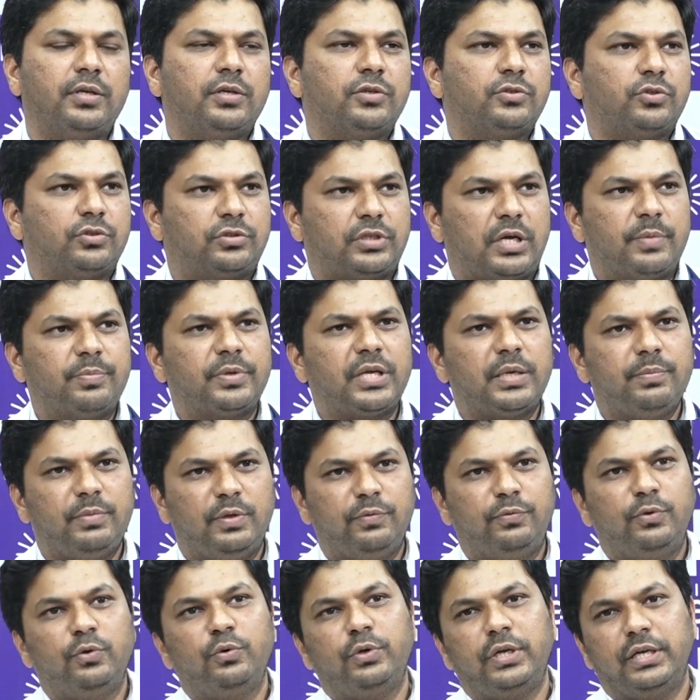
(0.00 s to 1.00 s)
So sometime
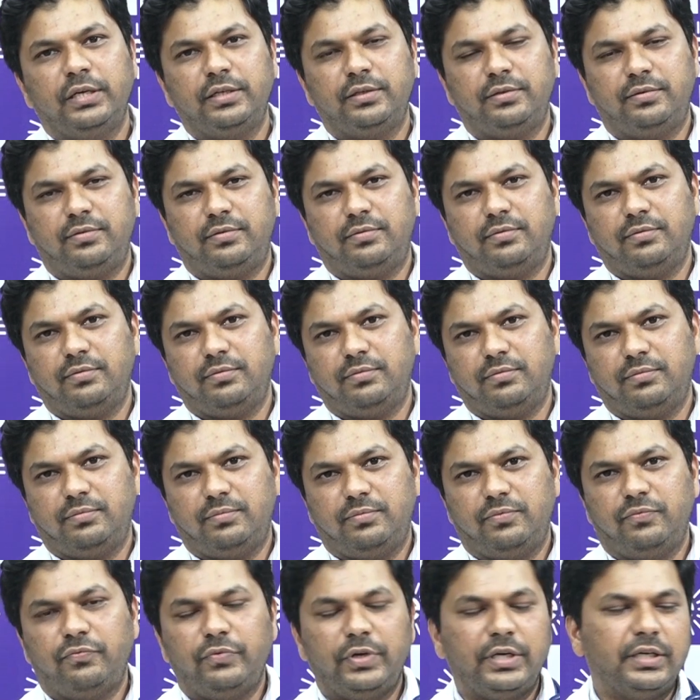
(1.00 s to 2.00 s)
if you get
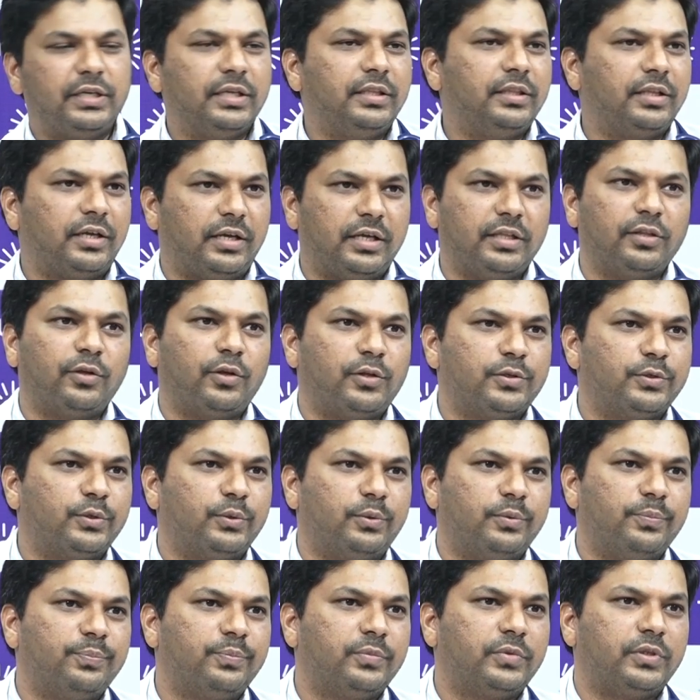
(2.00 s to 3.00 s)
wet in the rain
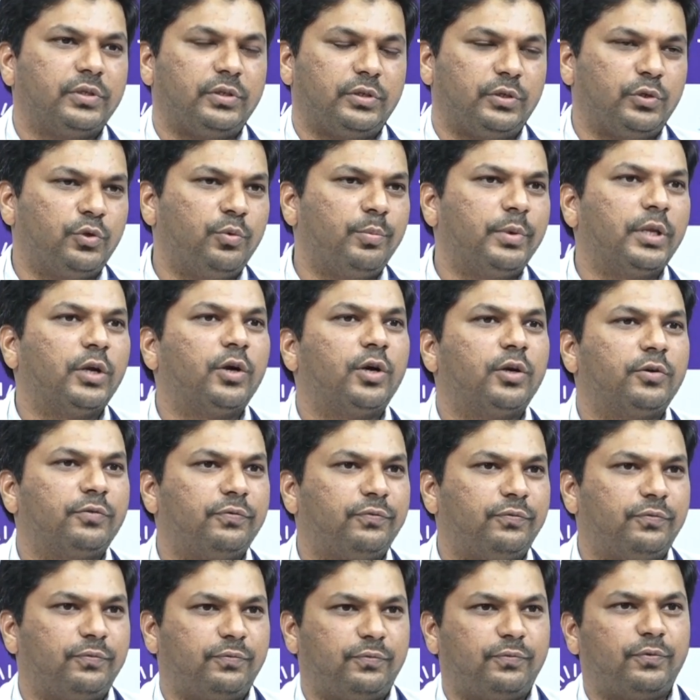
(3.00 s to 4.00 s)
also, you may not
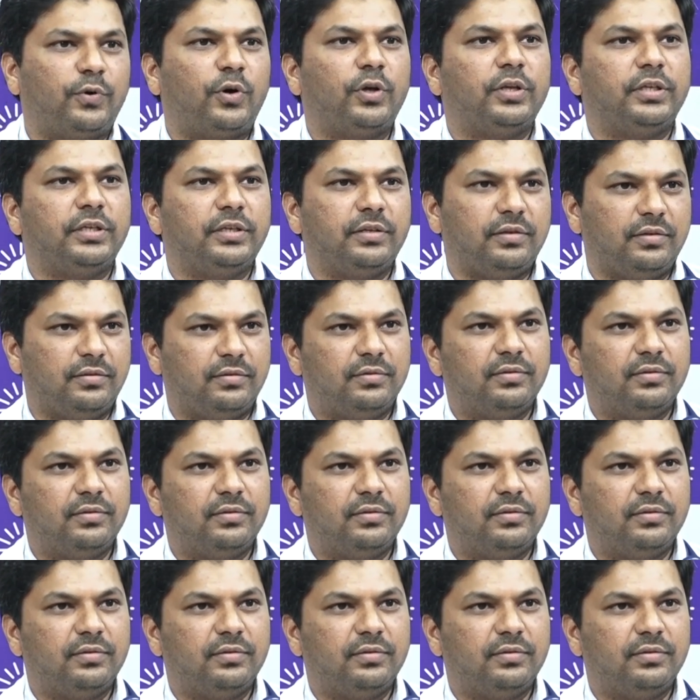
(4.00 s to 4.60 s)
fall ill.